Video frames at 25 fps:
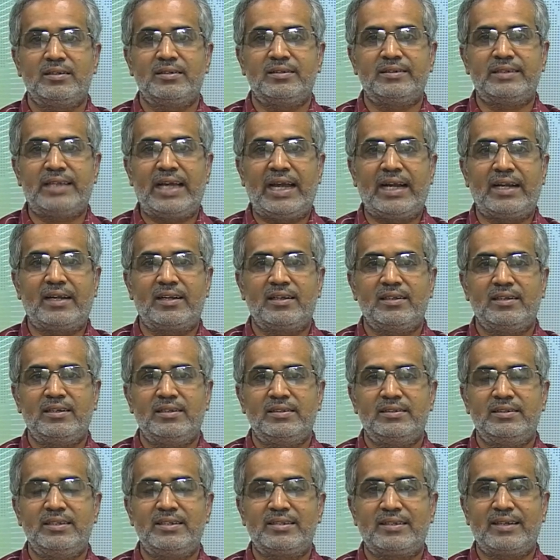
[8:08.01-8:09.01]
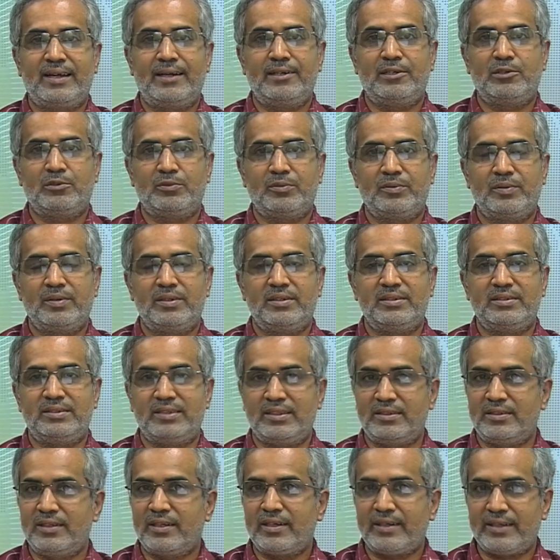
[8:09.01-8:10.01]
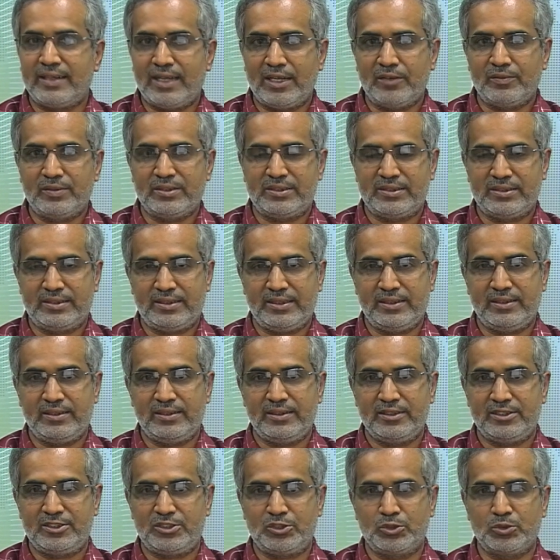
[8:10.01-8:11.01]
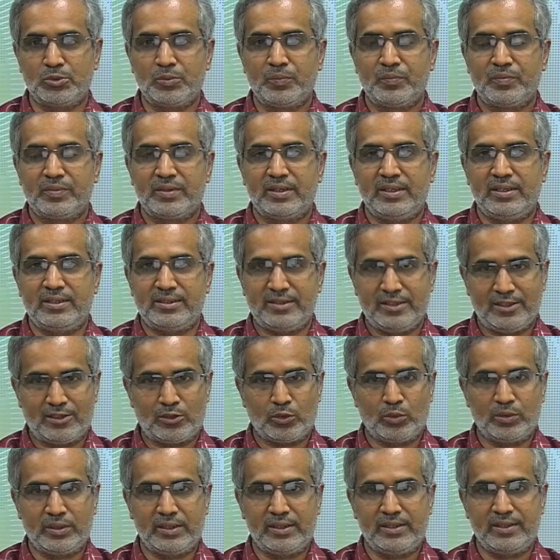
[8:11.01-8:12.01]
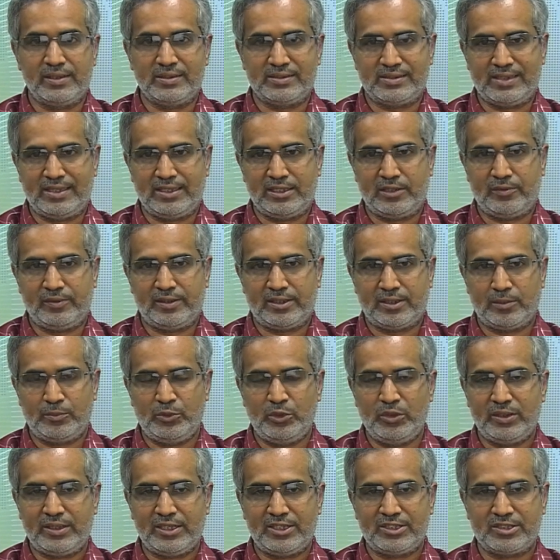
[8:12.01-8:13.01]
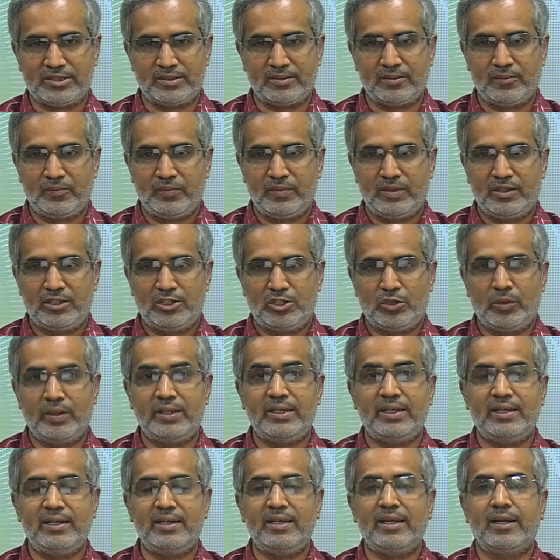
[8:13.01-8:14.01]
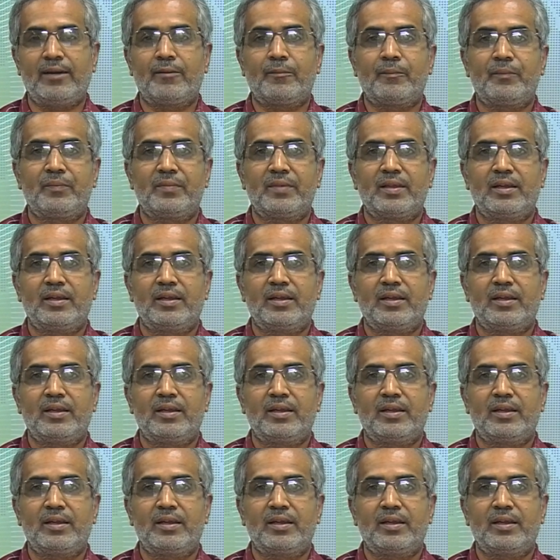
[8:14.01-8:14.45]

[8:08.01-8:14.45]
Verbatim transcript: that this kind of gender and diversity issue is included in scientific communication. So, in India,